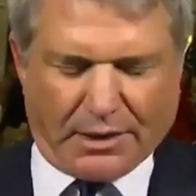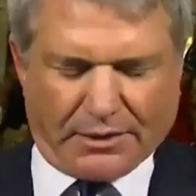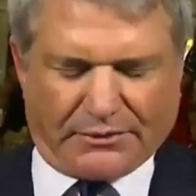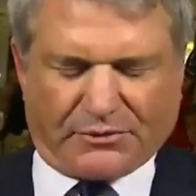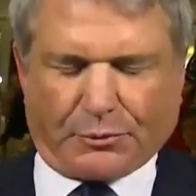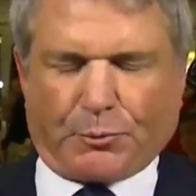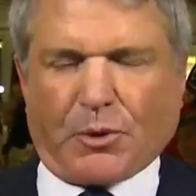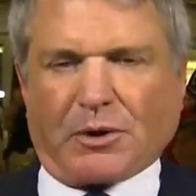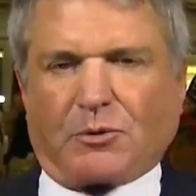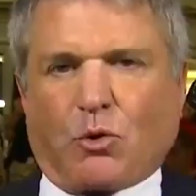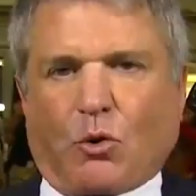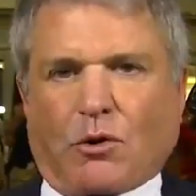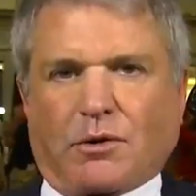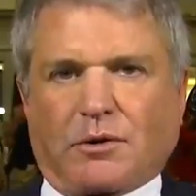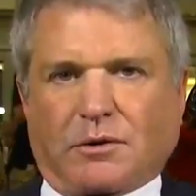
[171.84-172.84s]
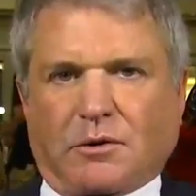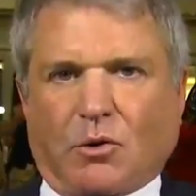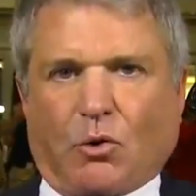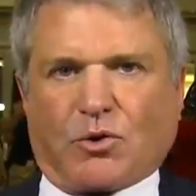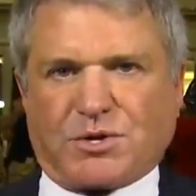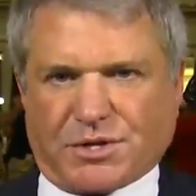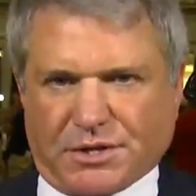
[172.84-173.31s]
Supreme Court
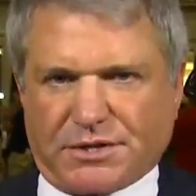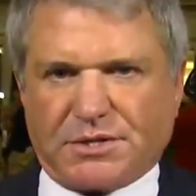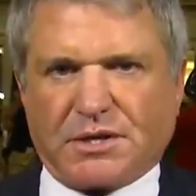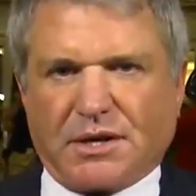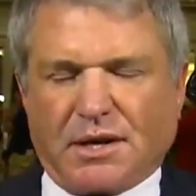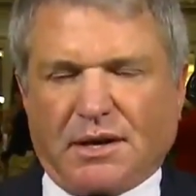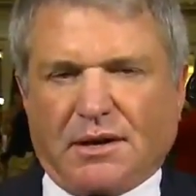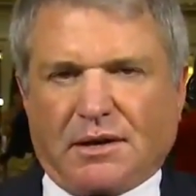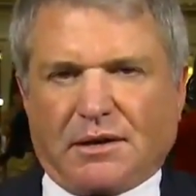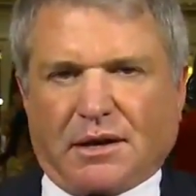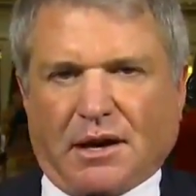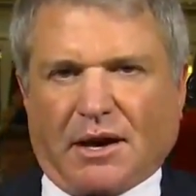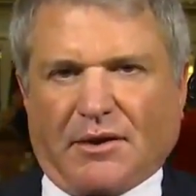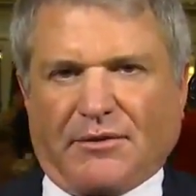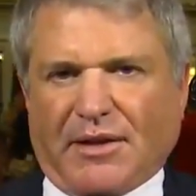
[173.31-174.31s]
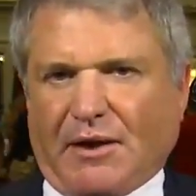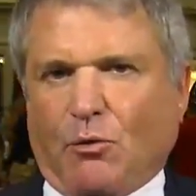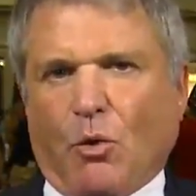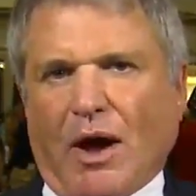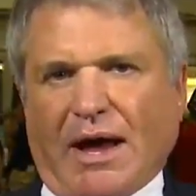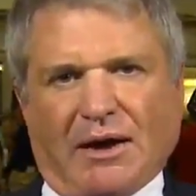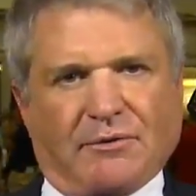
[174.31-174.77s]
Gorsuch, they
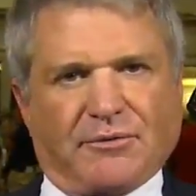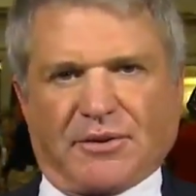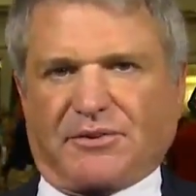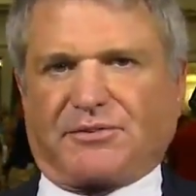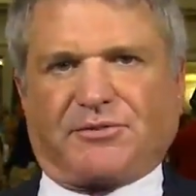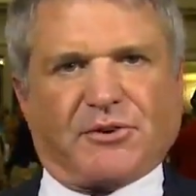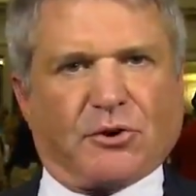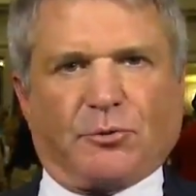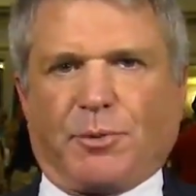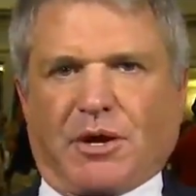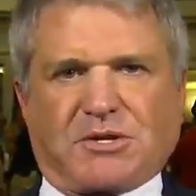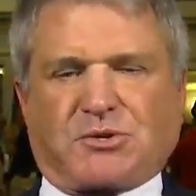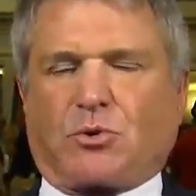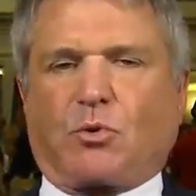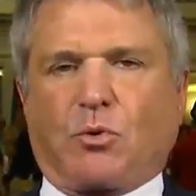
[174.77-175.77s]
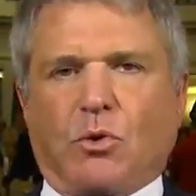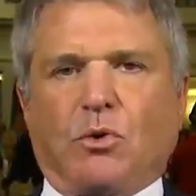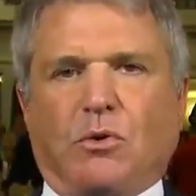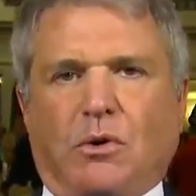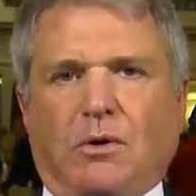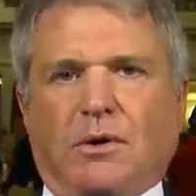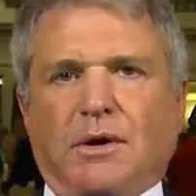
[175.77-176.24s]
waived this filibuster
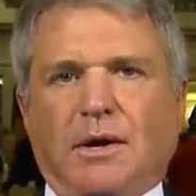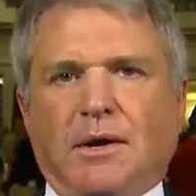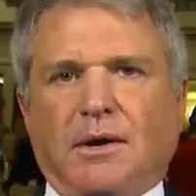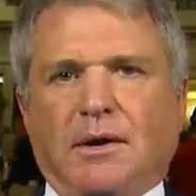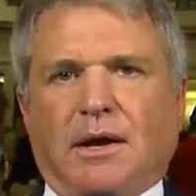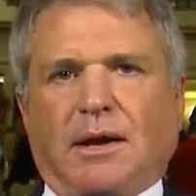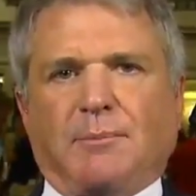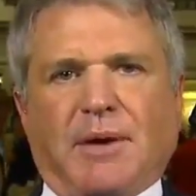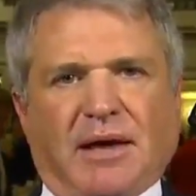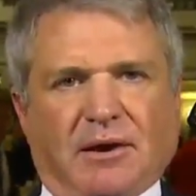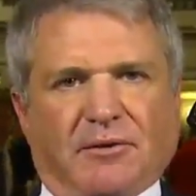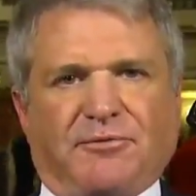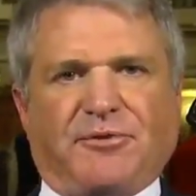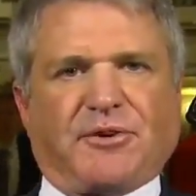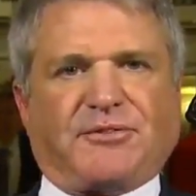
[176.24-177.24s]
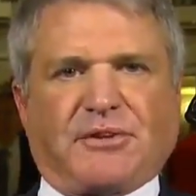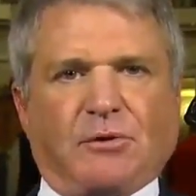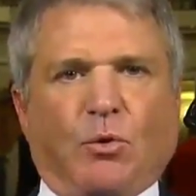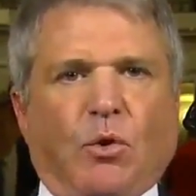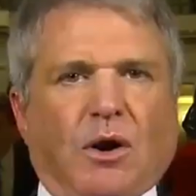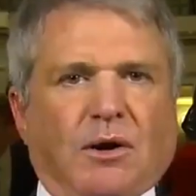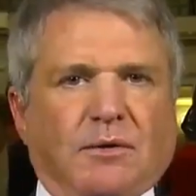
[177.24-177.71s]
rule and made a
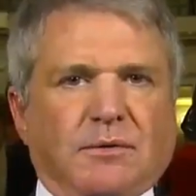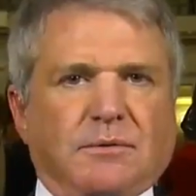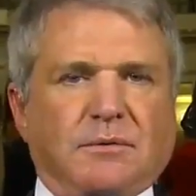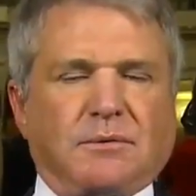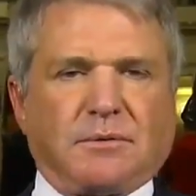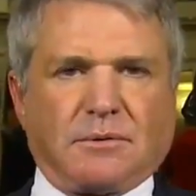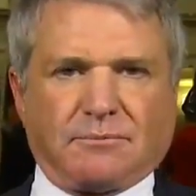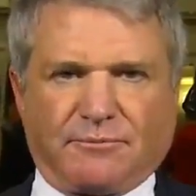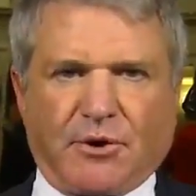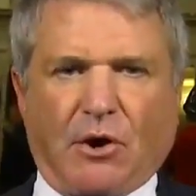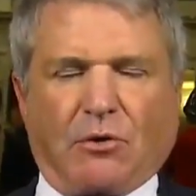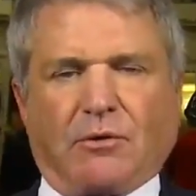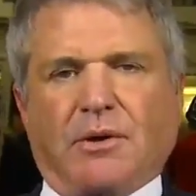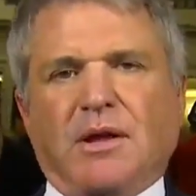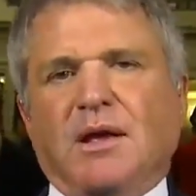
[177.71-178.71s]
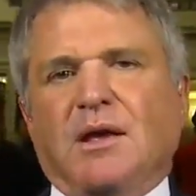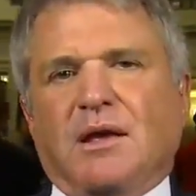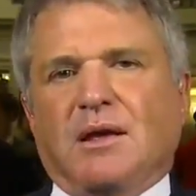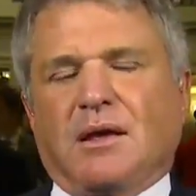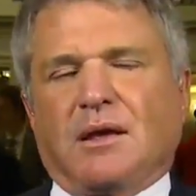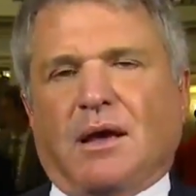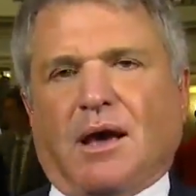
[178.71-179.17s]
51 vote.
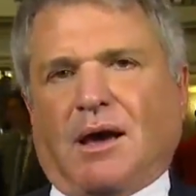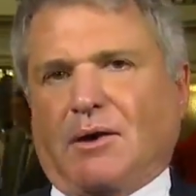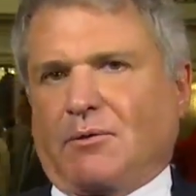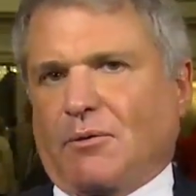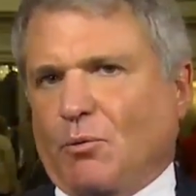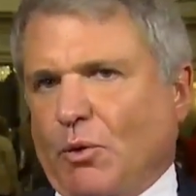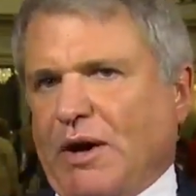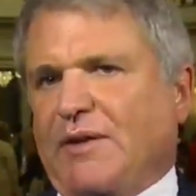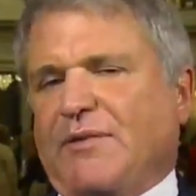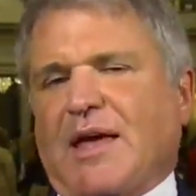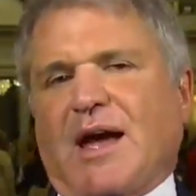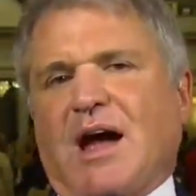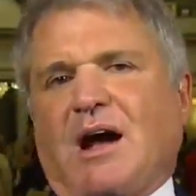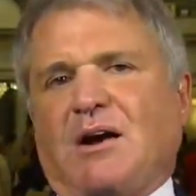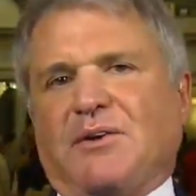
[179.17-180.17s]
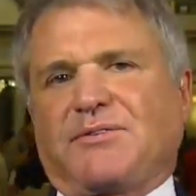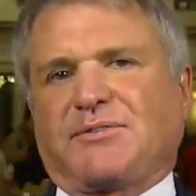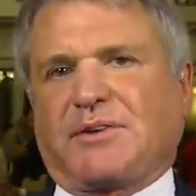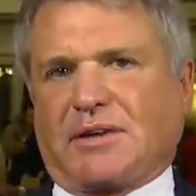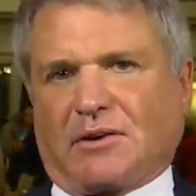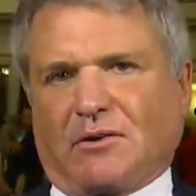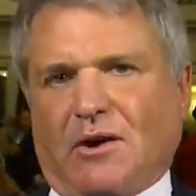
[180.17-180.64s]
We in the House
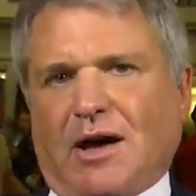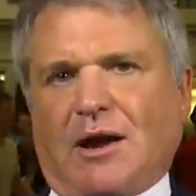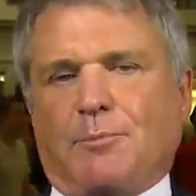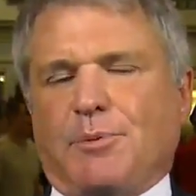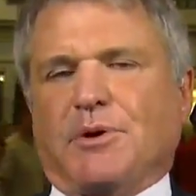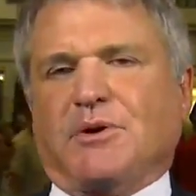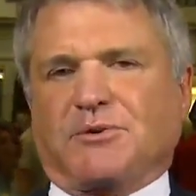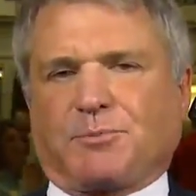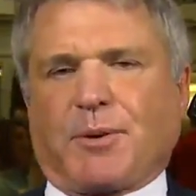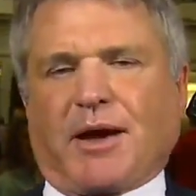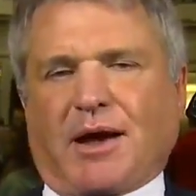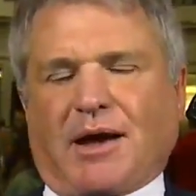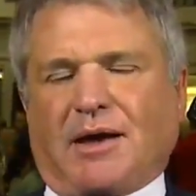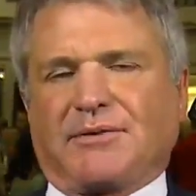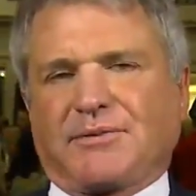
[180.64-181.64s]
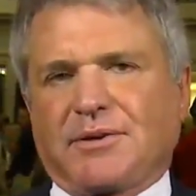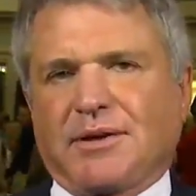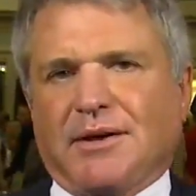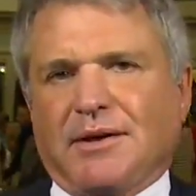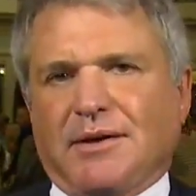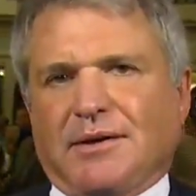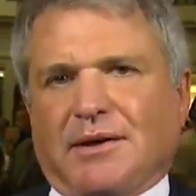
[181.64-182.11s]
get a lot of bills passed,
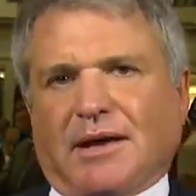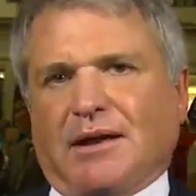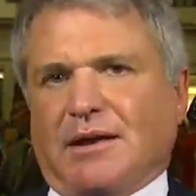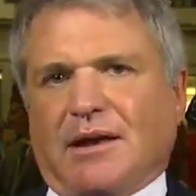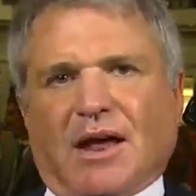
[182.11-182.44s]
and